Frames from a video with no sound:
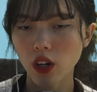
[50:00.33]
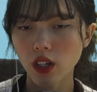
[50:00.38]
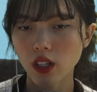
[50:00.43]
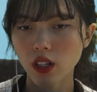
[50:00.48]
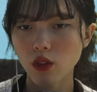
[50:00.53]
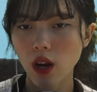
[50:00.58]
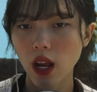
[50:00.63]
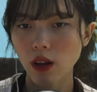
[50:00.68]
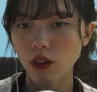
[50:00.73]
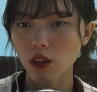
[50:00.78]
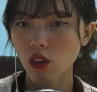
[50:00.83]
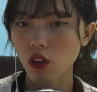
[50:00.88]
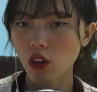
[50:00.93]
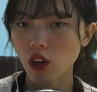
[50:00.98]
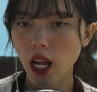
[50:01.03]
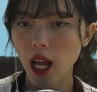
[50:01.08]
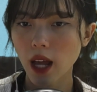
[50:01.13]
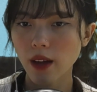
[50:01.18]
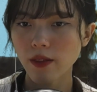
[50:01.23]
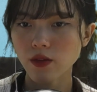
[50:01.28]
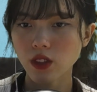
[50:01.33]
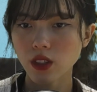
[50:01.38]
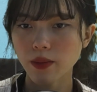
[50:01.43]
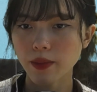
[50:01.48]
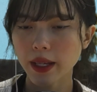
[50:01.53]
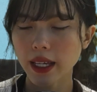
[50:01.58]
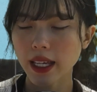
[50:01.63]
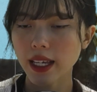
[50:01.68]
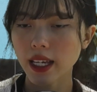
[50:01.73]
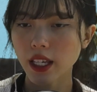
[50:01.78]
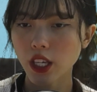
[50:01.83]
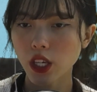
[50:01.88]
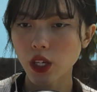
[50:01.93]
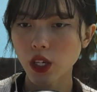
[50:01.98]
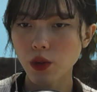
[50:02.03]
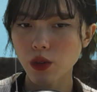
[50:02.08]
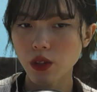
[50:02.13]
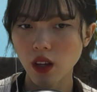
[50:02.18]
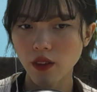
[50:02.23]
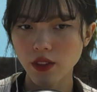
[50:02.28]
Crown Court after being
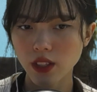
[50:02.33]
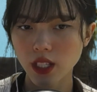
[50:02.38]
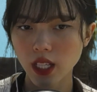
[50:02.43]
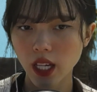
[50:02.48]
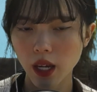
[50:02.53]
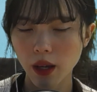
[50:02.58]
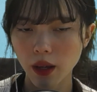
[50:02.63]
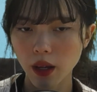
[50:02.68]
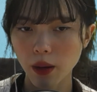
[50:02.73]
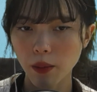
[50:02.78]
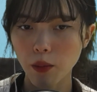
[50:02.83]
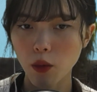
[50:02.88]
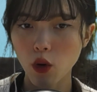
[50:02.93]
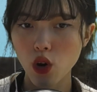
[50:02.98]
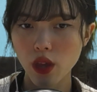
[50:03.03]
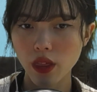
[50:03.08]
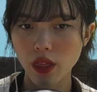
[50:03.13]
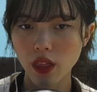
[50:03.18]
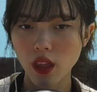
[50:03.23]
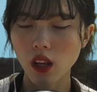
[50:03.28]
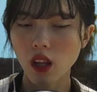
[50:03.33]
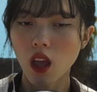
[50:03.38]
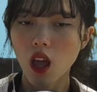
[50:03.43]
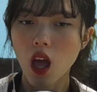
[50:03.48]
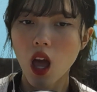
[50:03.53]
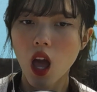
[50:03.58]
accused of taking more than